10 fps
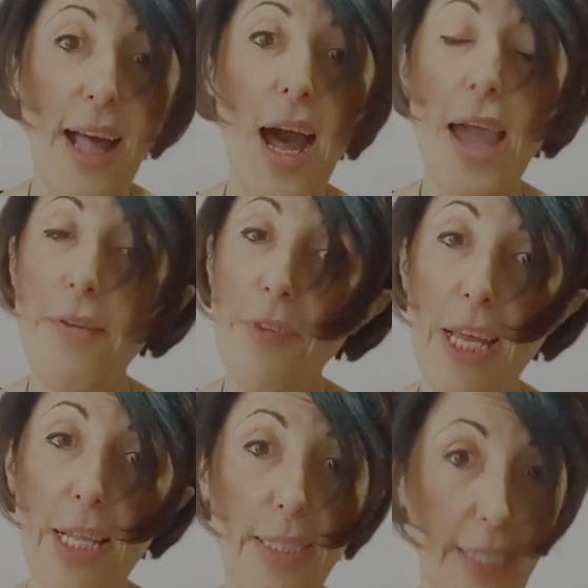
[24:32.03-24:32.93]
live
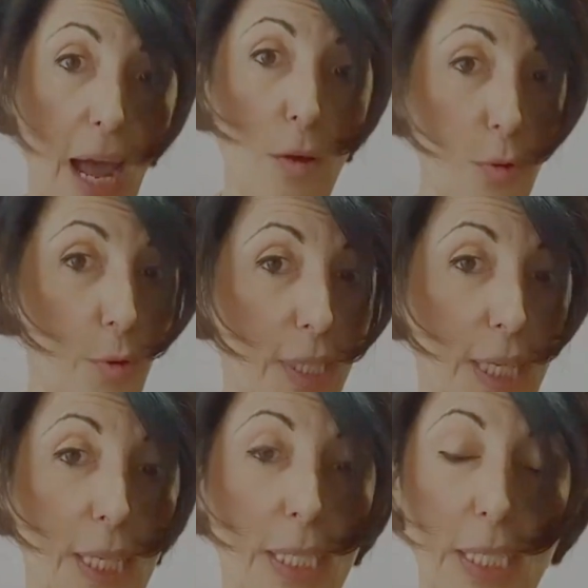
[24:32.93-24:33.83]
and download
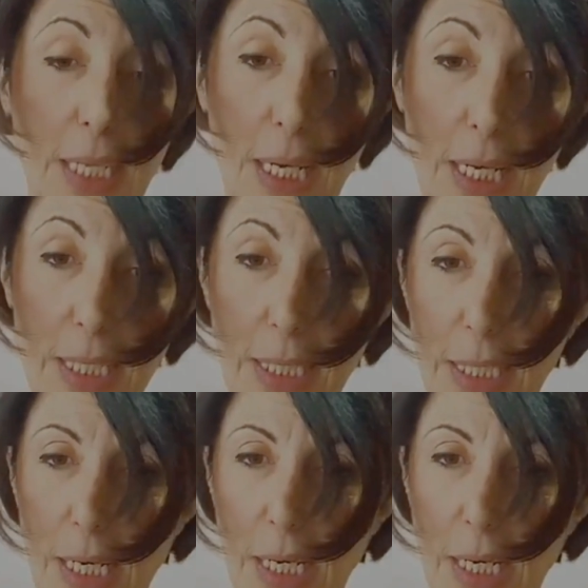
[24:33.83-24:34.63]
it. And